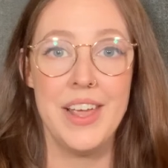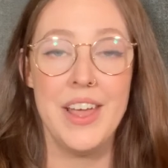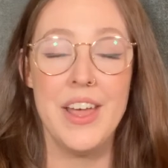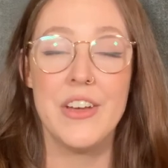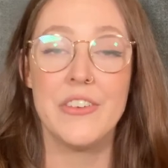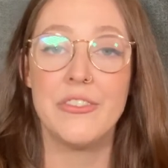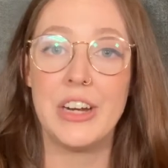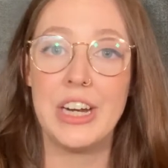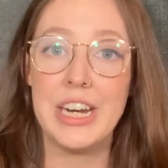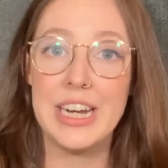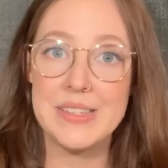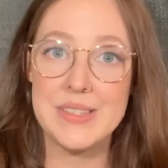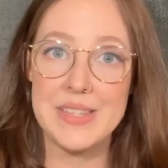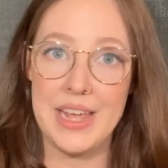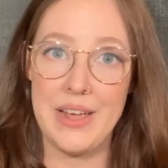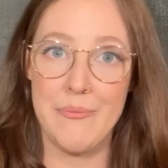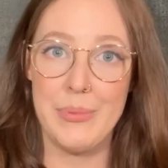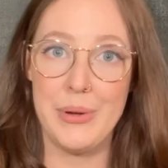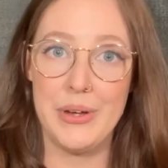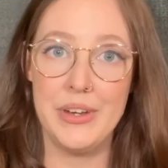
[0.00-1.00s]
For
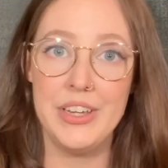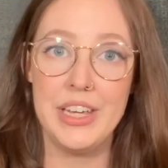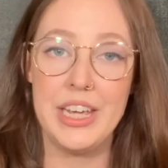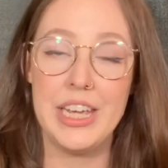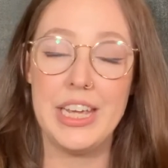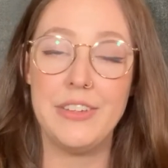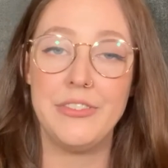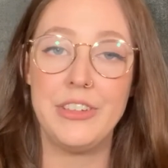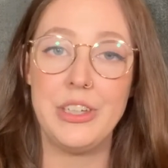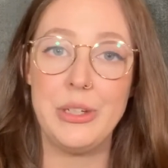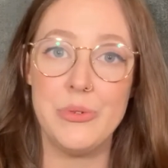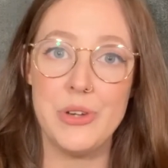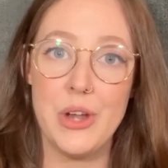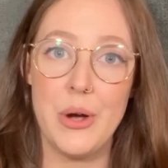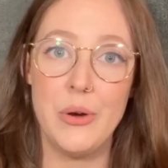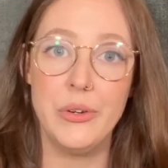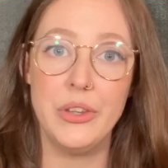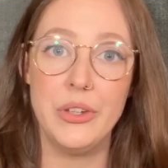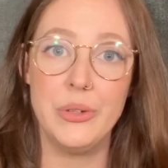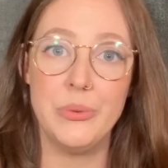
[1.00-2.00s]
example, if you
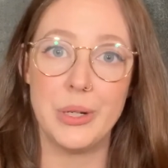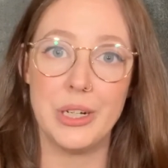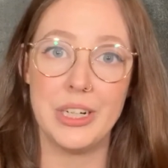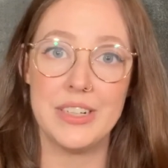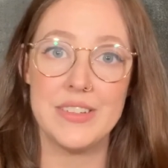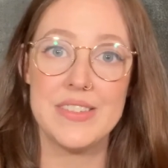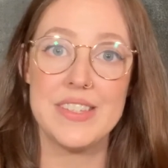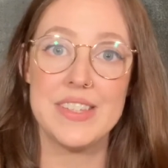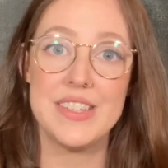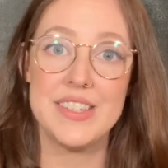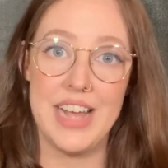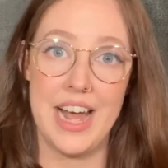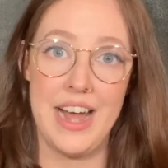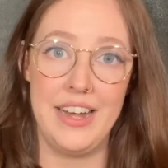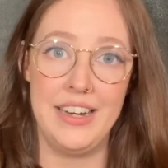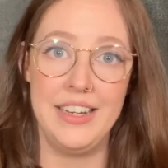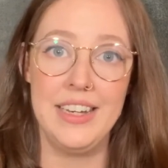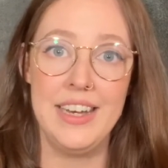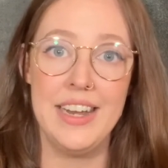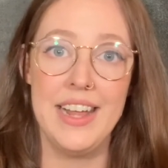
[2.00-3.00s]
know the words
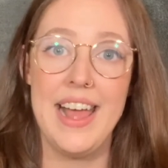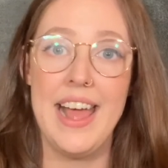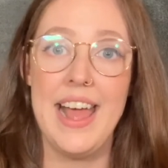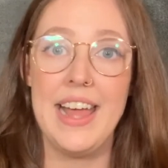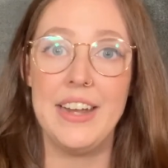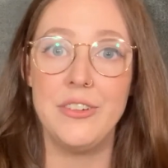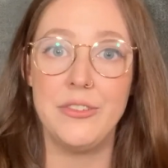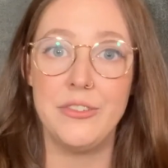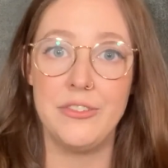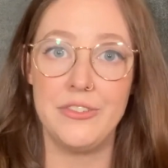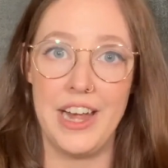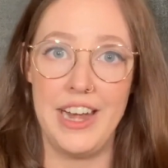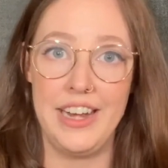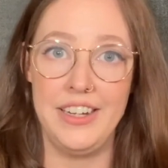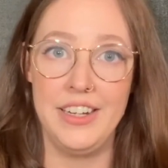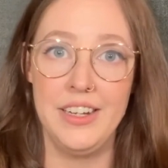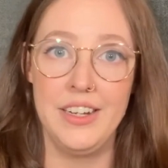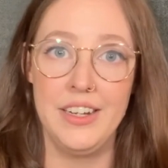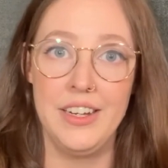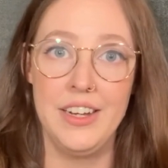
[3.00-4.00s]
sun and
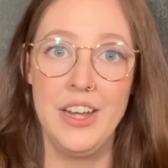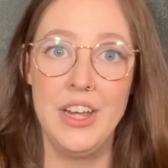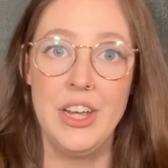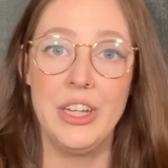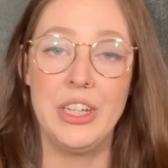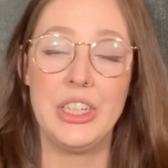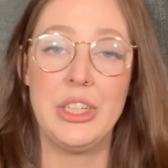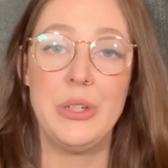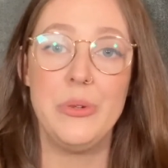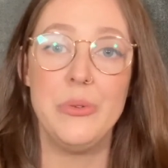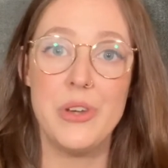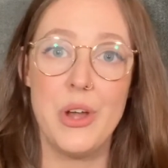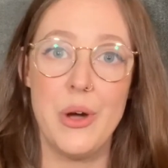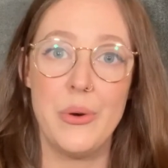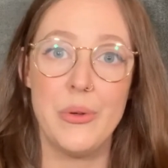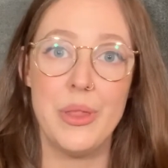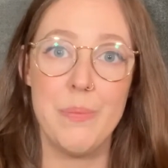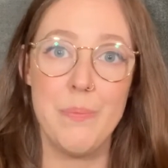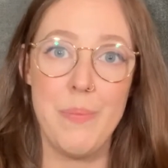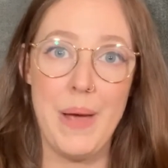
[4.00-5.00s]
fun, you know
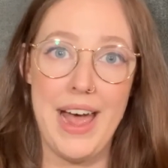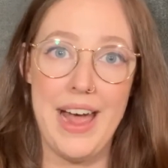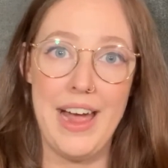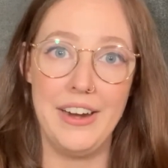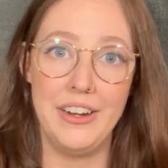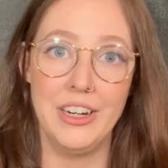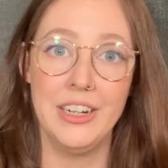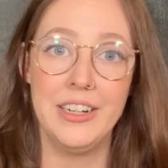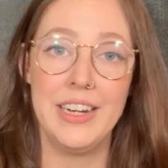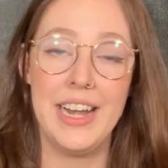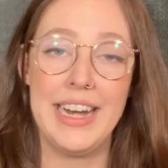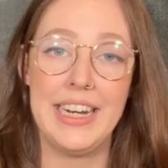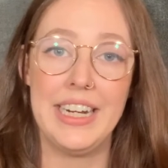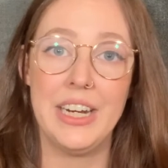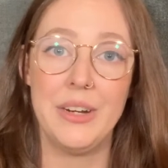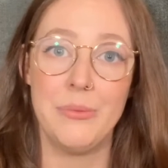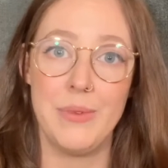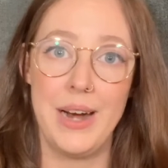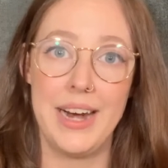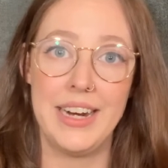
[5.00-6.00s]
the pattern and
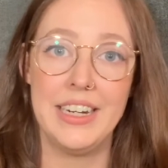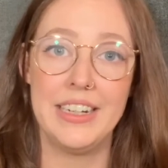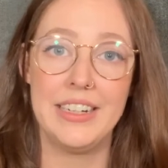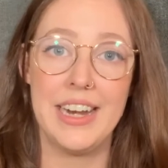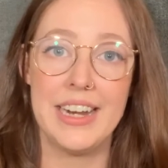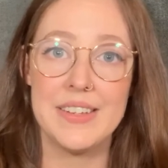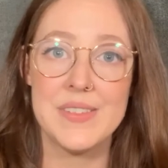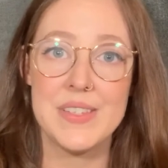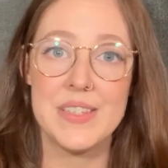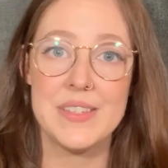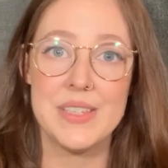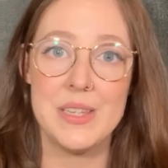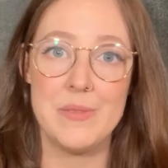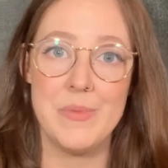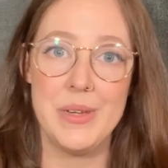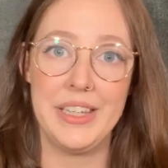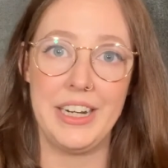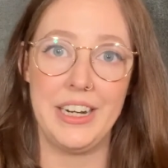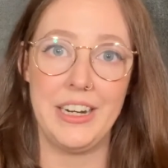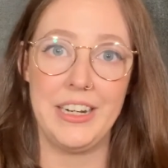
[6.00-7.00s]
can recognize the
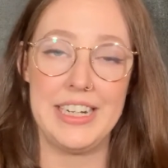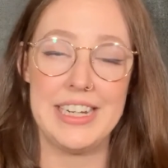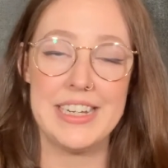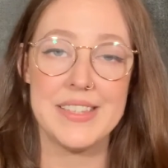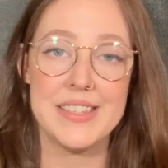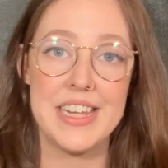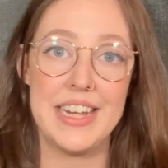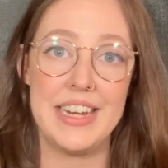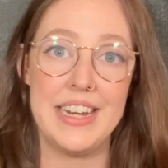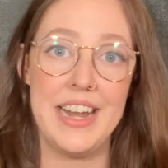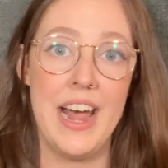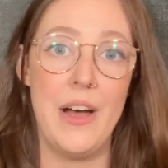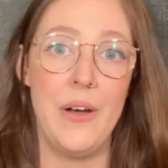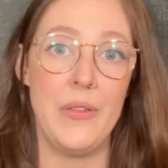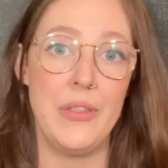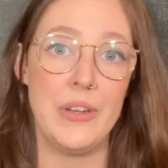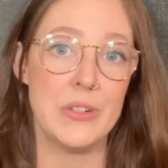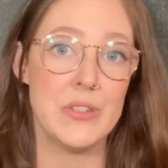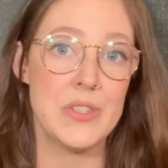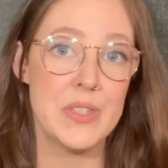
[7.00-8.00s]
similarities in how
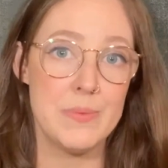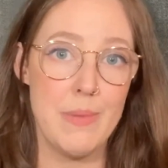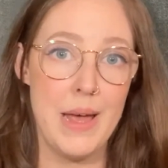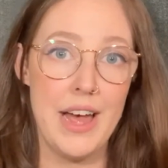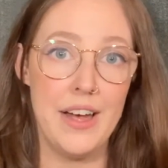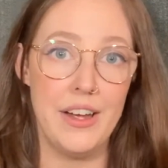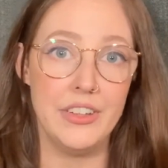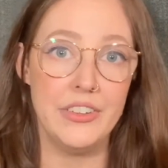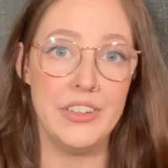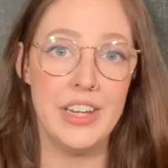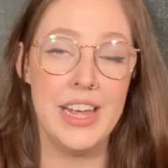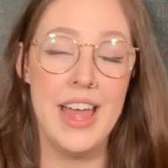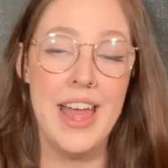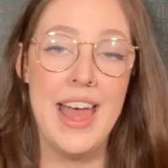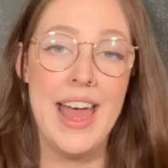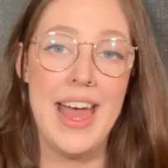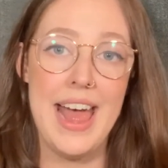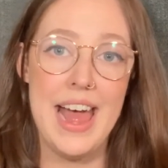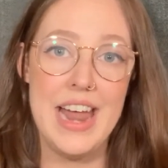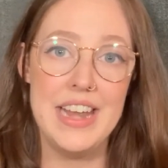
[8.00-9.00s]
they're spelled,
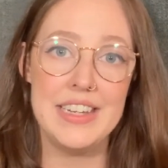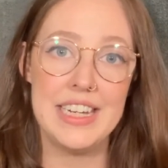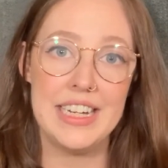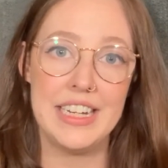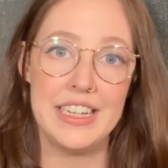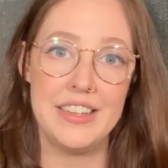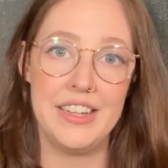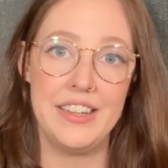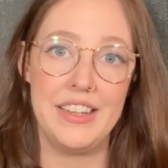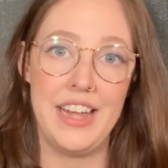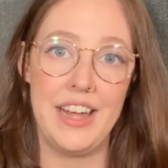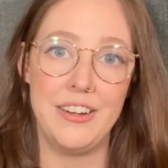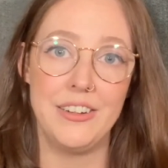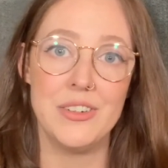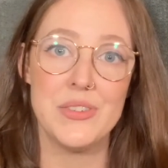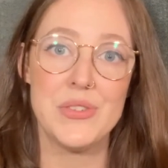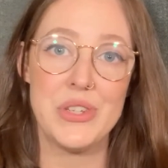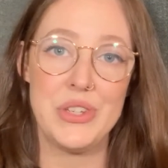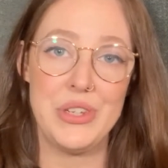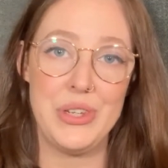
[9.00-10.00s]
ending in the
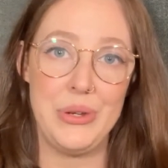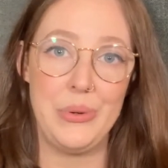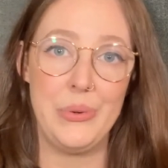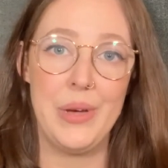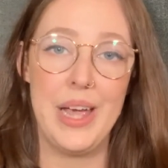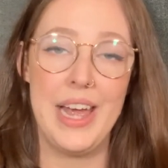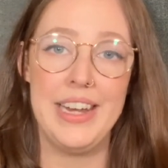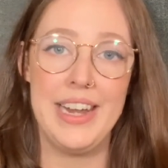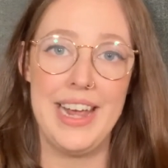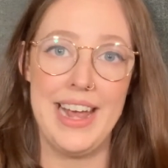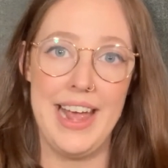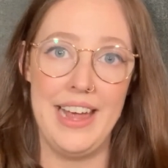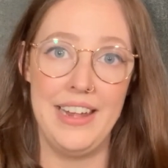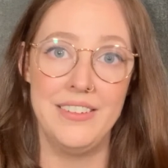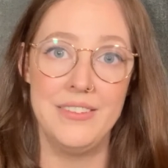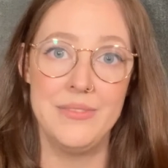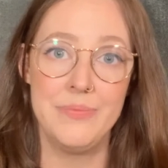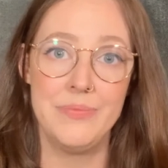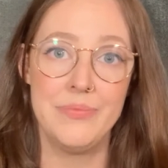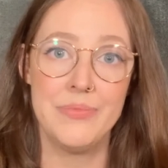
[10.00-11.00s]
letters U and
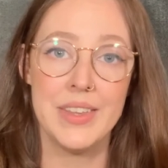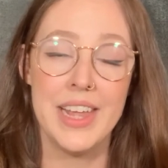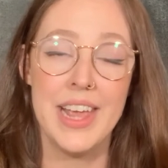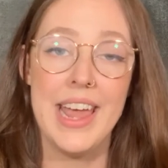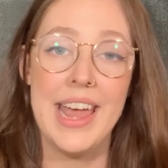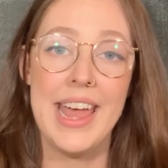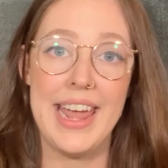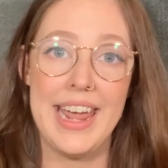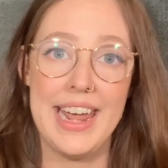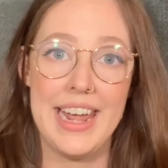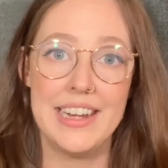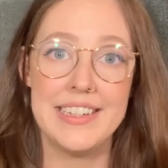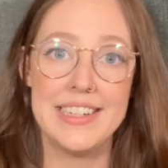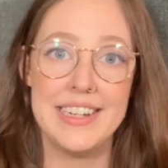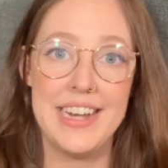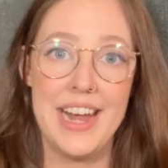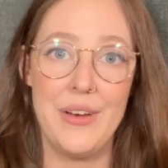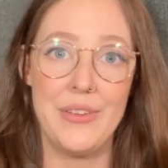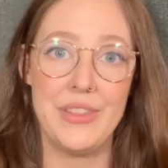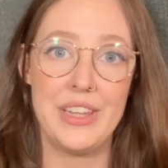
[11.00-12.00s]
N, and in
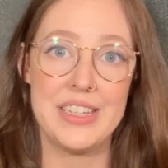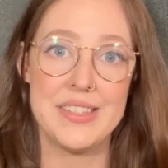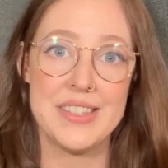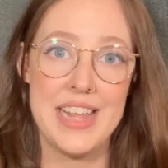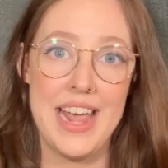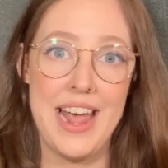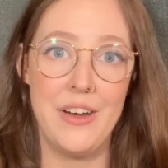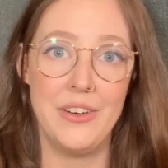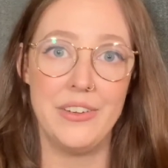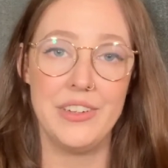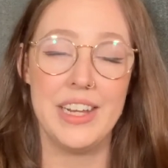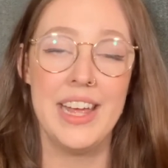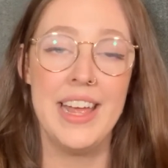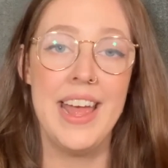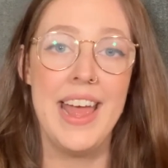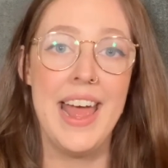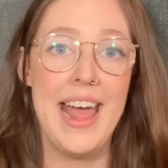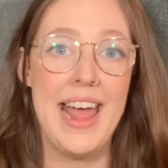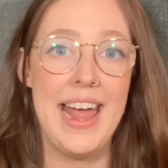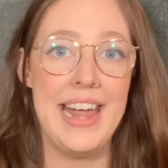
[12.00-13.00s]
how they sound,
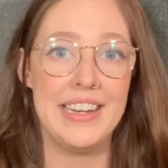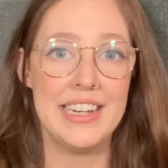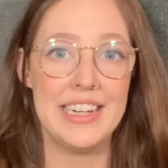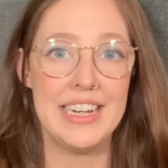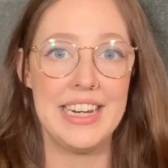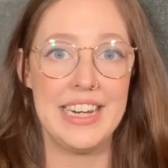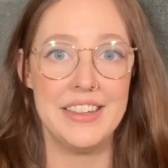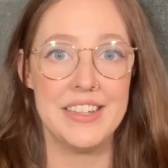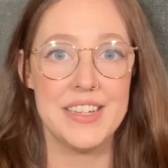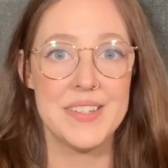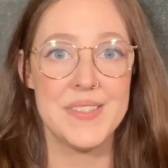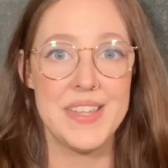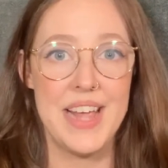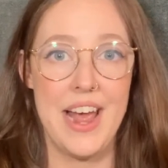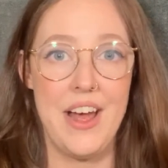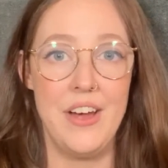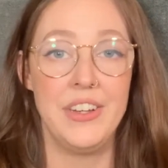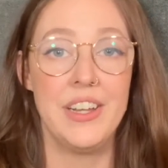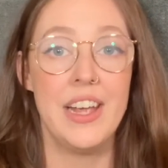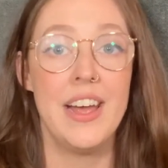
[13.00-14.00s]
ending in the
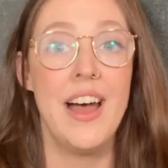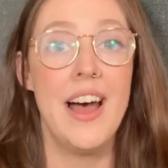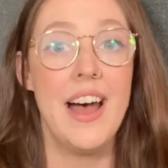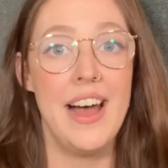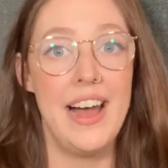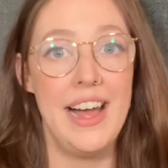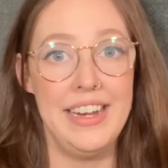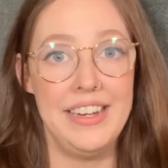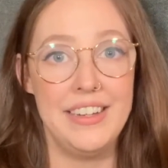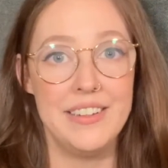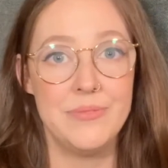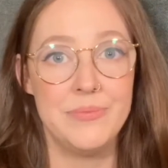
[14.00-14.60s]
sound un.